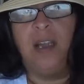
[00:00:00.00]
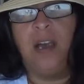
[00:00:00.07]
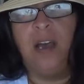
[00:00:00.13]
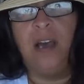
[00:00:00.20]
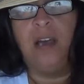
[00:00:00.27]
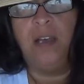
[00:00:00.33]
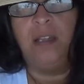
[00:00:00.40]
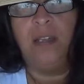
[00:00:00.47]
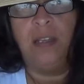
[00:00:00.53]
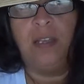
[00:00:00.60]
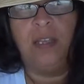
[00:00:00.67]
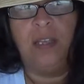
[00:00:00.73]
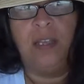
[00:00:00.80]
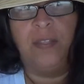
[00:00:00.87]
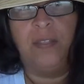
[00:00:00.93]
on
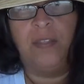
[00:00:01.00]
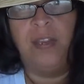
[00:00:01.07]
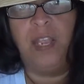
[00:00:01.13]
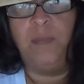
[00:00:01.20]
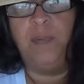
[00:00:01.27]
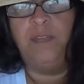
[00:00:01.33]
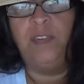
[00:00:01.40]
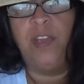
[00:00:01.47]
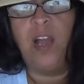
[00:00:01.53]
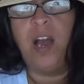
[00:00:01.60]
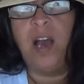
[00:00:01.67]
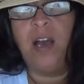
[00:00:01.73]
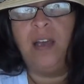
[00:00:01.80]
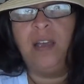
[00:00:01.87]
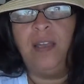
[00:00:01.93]
the name of
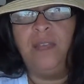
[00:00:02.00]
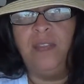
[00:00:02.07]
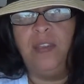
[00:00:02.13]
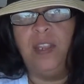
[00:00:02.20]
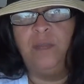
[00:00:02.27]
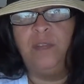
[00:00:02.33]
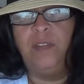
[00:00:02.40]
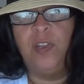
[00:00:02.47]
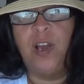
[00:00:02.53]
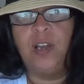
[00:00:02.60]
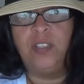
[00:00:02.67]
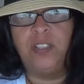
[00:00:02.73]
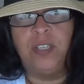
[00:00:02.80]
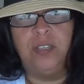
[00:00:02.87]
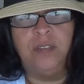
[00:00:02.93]
Yah and the name of
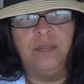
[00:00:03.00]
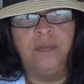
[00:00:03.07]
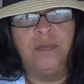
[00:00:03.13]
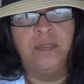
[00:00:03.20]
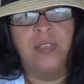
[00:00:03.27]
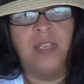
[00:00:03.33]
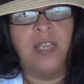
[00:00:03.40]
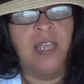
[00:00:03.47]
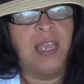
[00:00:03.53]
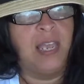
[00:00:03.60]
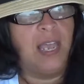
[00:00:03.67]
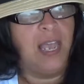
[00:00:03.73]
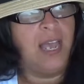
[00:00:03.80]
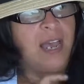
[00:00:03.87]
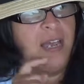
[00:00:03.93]
Yasha.
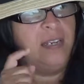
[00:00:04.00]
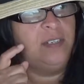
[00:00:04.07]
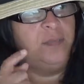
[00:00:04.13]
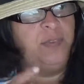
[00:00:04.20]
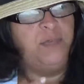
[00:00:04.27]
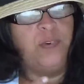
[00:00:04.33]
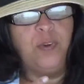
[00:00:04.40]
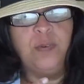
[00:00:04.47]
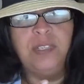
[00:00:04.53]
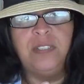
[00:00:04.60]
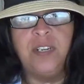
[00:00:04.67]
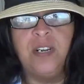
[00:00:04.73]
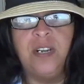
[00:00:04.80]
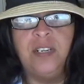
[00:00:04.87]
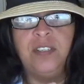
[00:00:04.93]
And before we
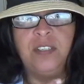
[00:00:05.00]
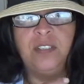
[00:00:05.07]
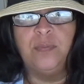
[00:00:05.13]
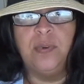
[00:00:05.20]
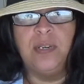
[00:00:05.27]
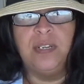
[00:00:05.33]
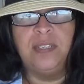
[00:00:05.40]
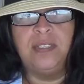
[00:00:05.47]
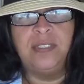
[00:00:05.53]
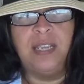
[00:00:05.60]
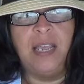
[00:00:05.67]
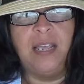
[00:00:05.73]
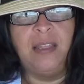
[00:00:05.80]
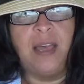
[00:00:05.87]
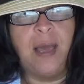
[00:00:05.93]
start, I just wanted to
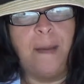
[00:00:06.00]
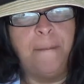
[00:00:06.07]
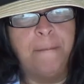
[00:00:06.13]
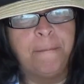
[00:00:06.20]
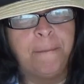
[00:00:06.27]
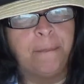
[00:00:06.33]
say that